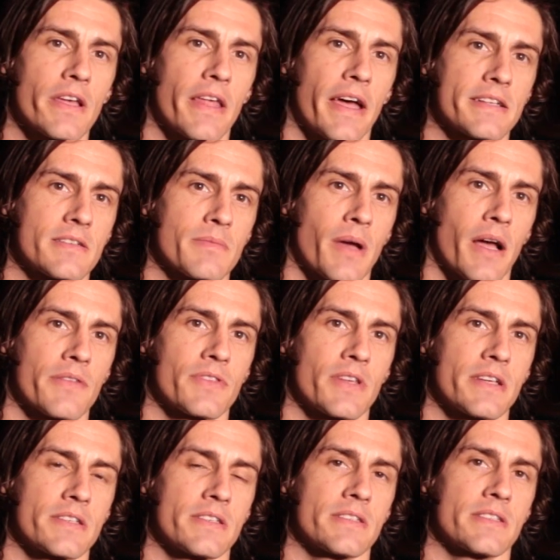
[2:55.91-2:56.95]
liked about
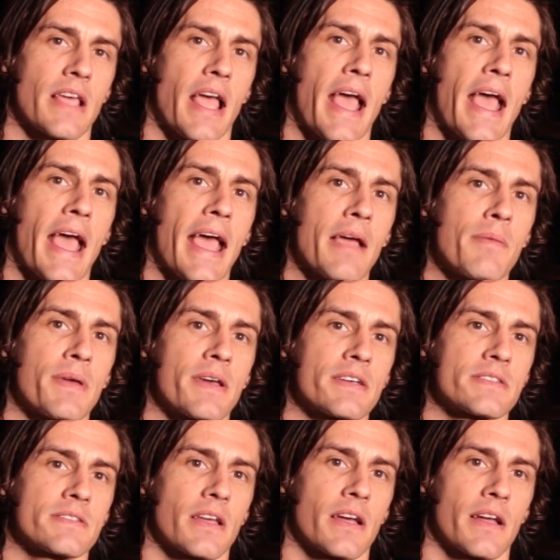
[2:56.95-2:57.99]
this is, A,
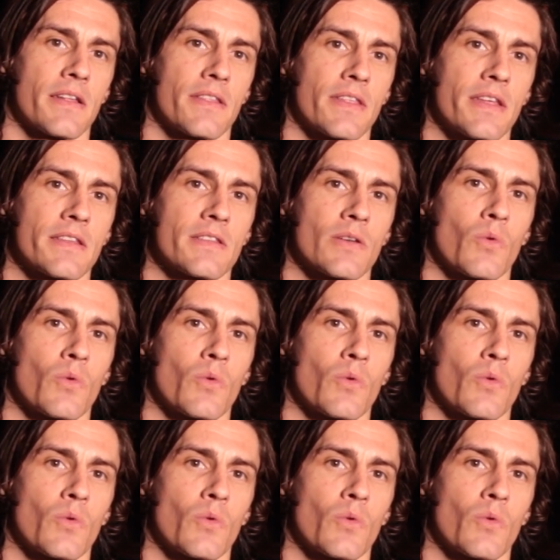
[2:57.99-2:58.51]
because I think the